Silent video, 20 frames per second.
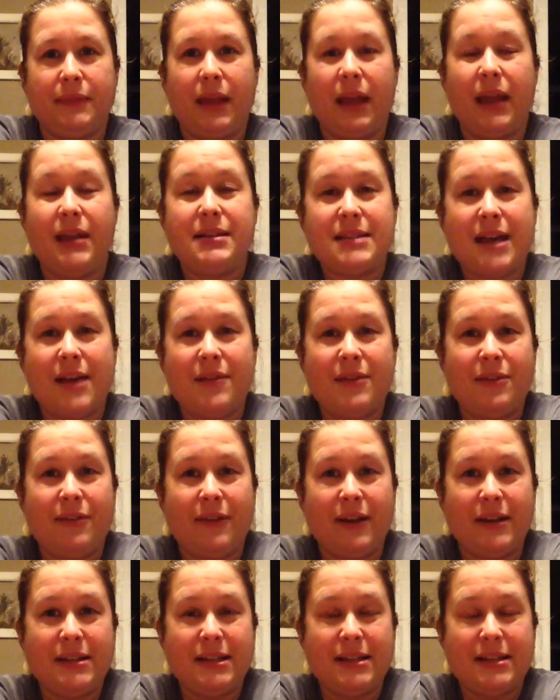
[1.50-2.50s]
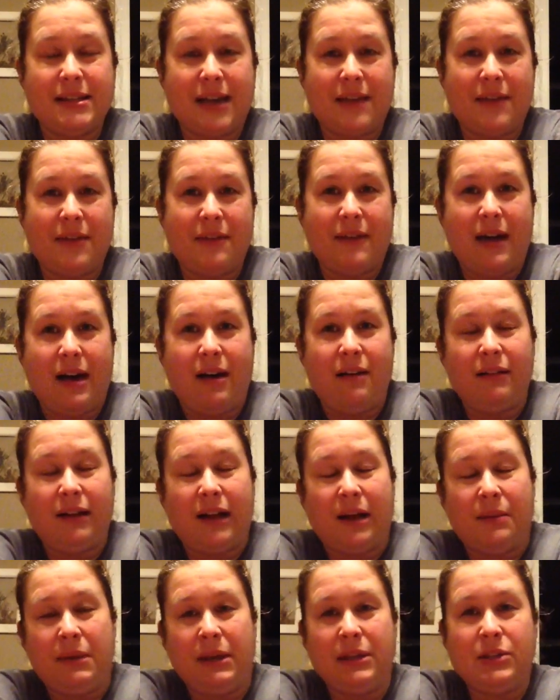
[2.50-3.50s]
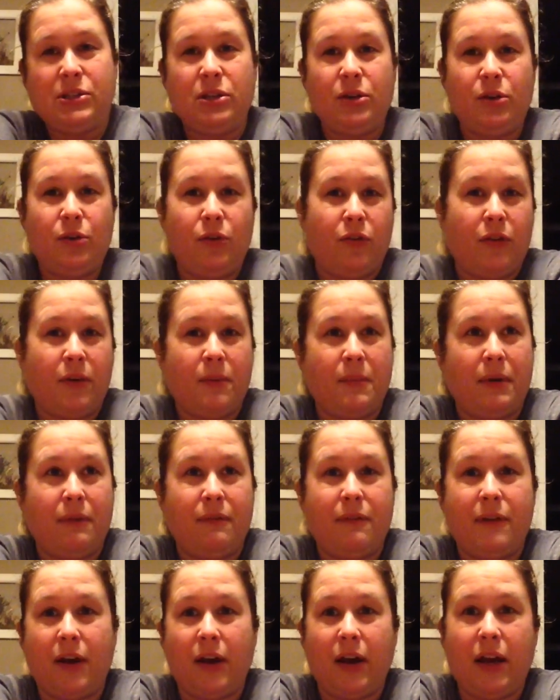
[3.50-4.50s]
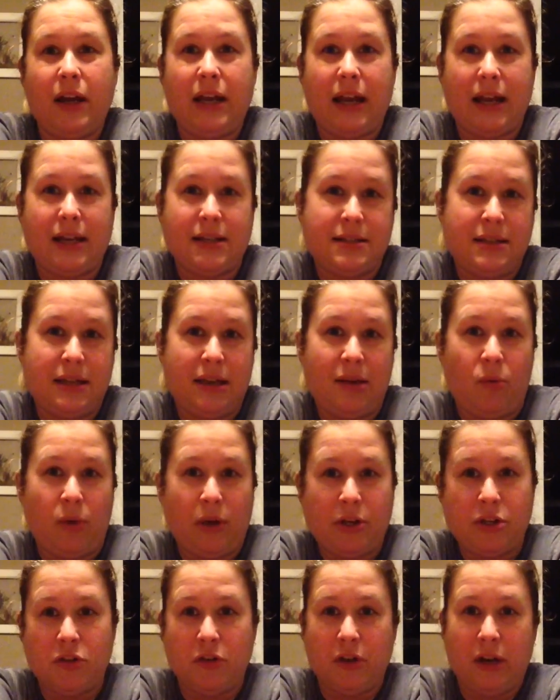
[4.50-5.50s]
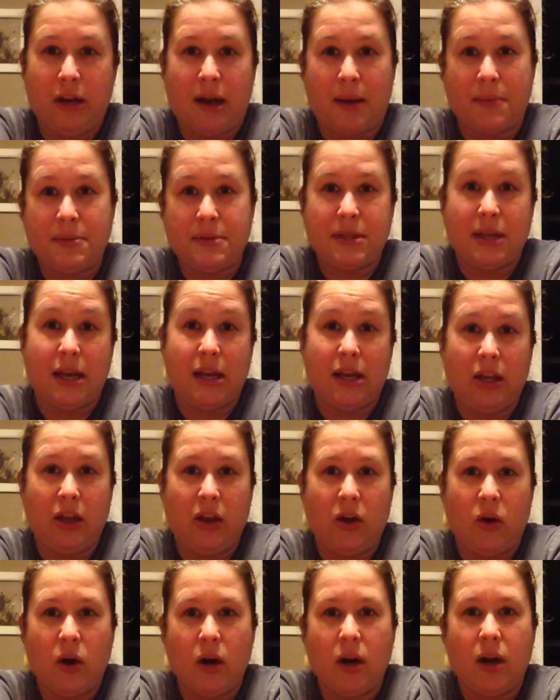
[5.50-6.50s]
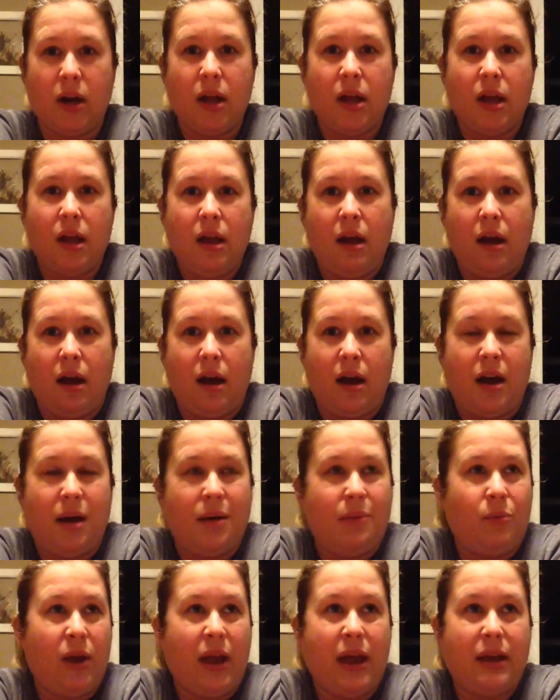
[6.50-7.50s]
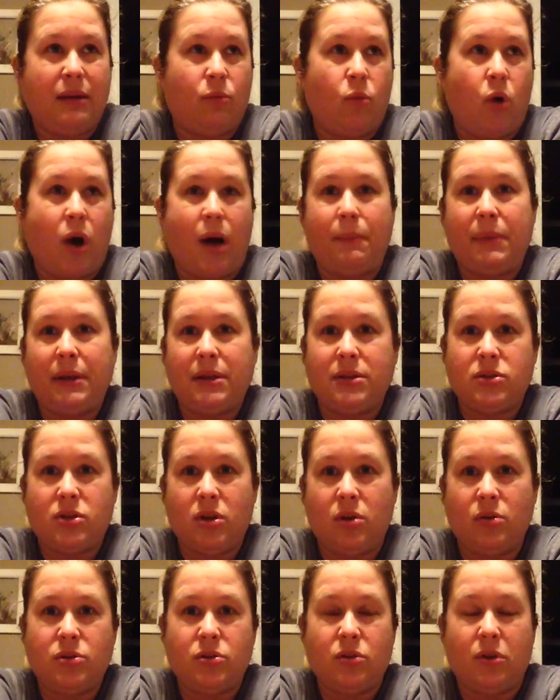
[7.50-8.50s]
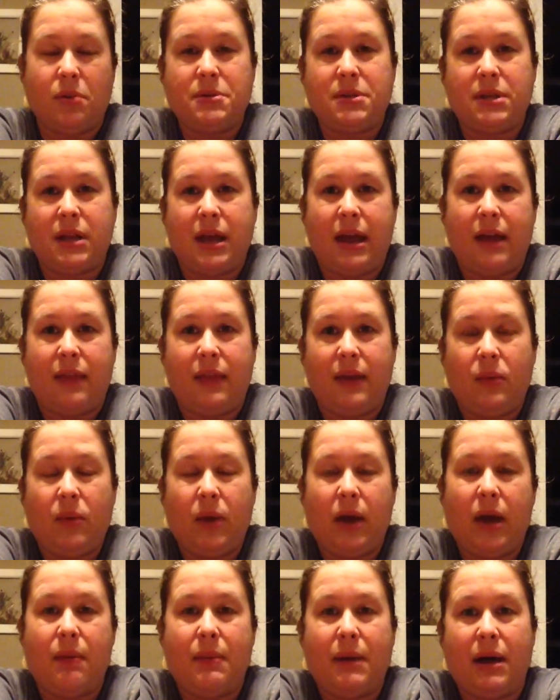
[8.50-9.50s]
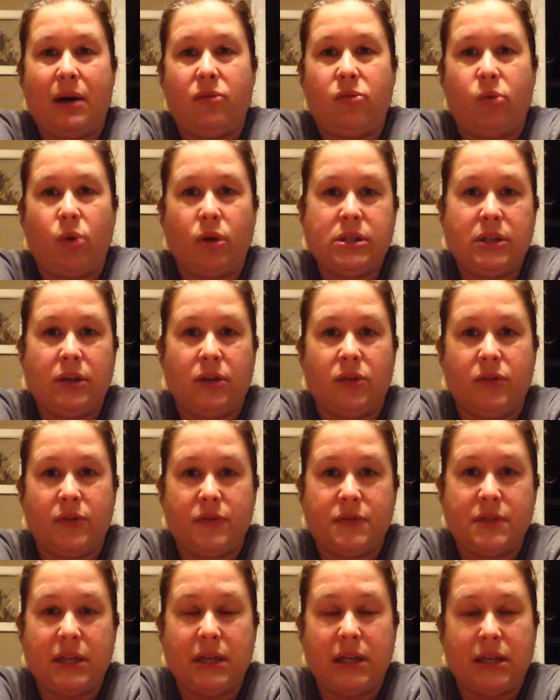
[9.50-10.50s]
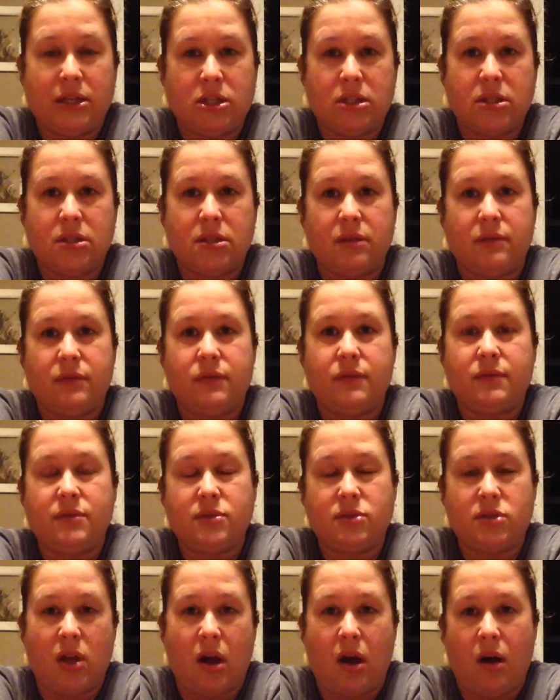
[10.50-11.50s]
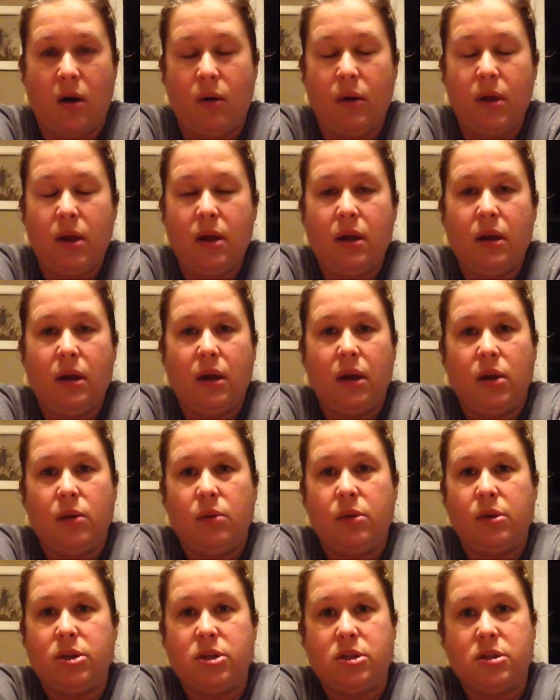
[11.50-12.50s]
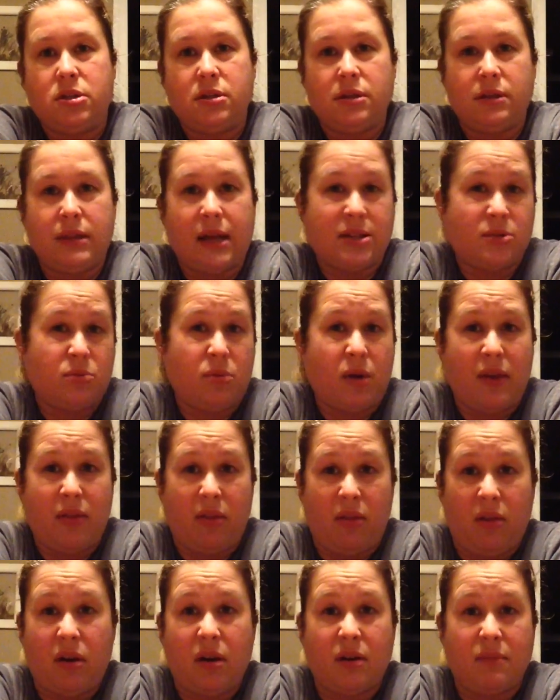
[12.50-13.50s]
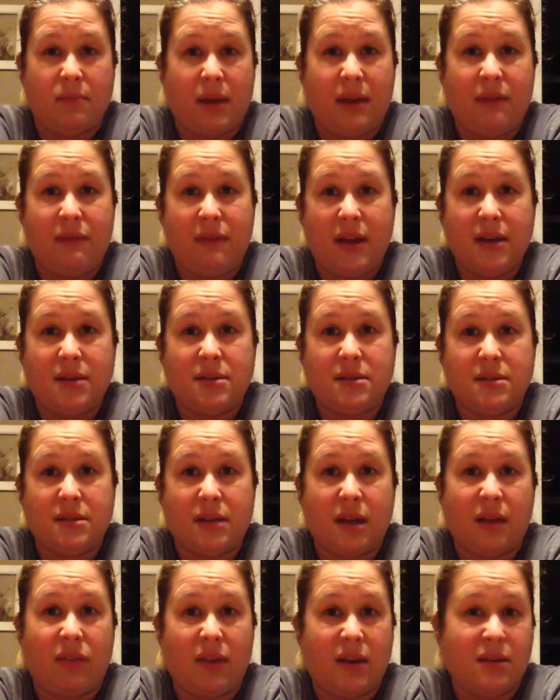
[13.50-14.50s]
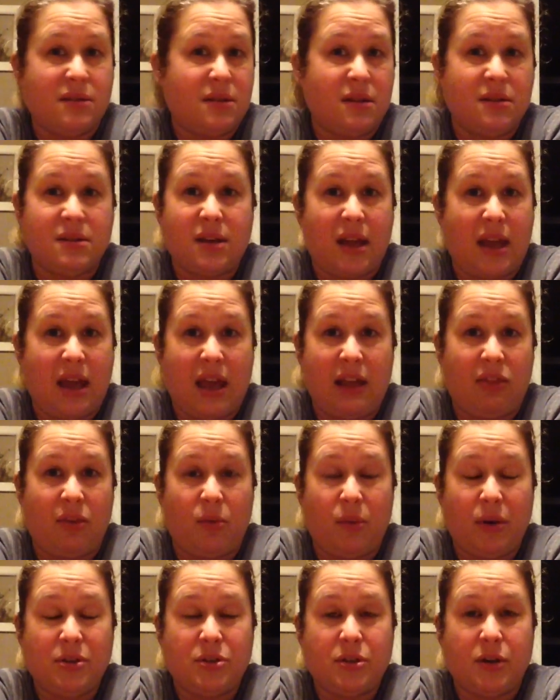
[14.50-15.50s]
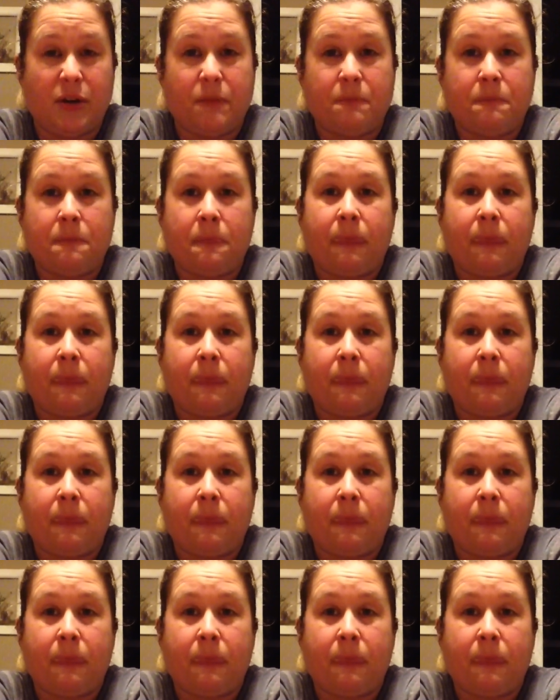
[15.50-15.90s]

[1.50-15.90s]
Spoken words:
Hey, Savvy friends, it's Savvy Val coming to you from a very nasty, wintry upstate New York. We had a whopping snowstorm today. I think we got about 14 or 15 inches of snow, which that's why the look of my face is like this, because I hate the winter.